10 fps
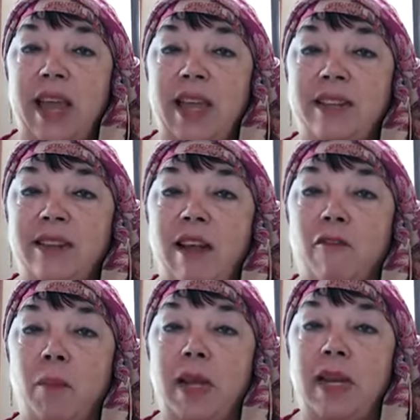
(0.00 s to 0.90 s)
it is not
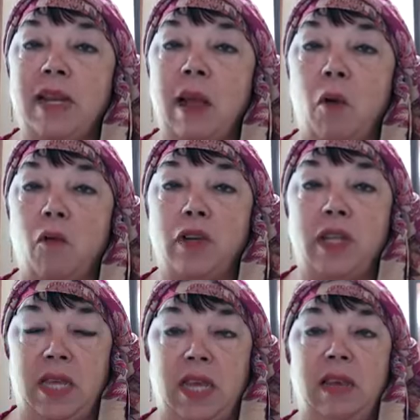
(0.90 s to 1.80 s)
for me to come over to
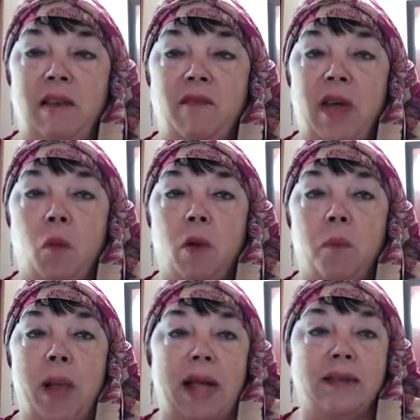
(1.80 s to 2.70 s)
thee. If thou
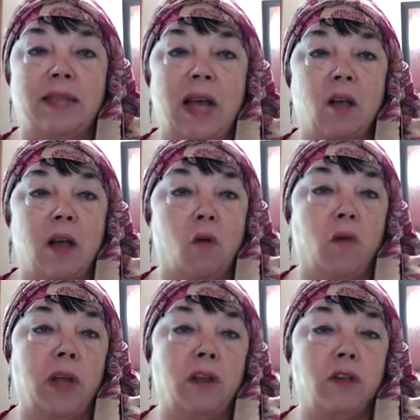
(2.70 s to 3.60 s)
wilt pass thou
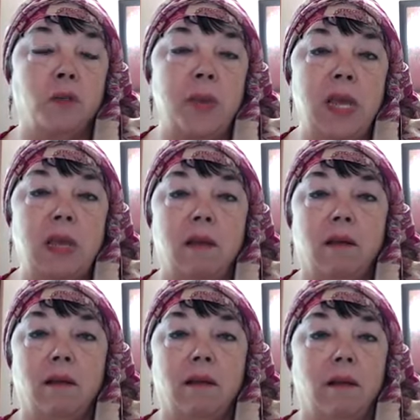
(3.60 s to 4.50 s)
over here to me.
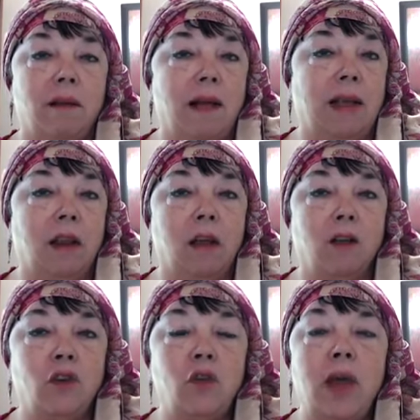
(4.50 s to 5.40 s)
I
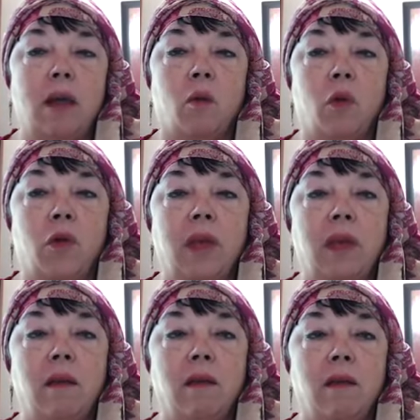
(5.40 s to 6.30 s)
cannot do that, quoth
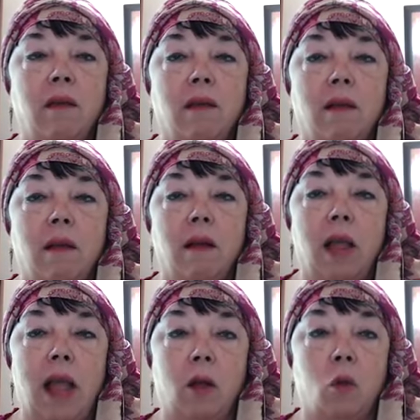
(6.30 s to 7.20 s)
he.
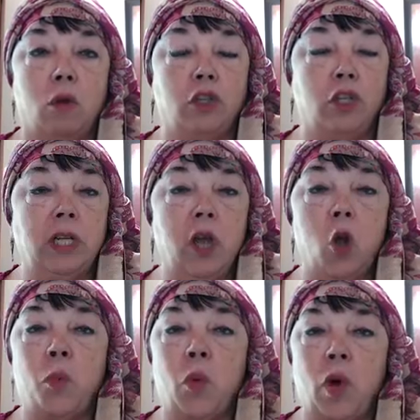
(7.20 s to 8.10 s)
And quoth she,
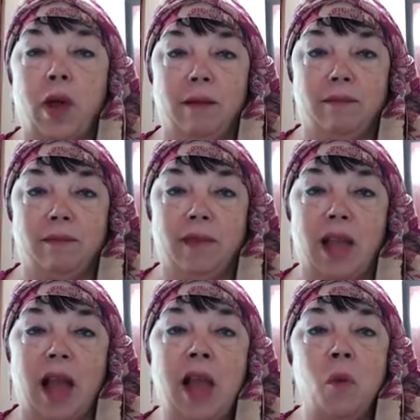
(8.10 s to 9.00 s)
O boy,
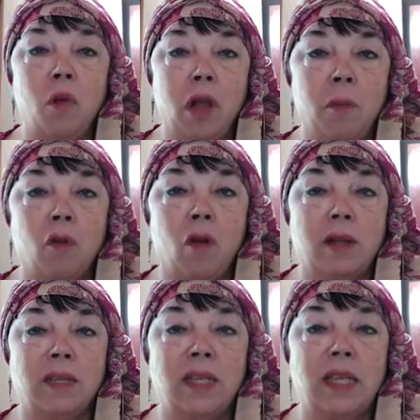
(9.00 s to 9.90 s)
I will come
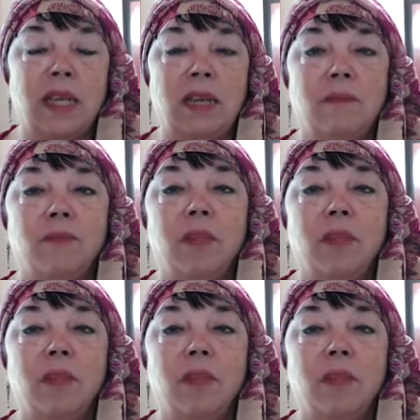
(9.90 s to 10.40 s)
across to thee.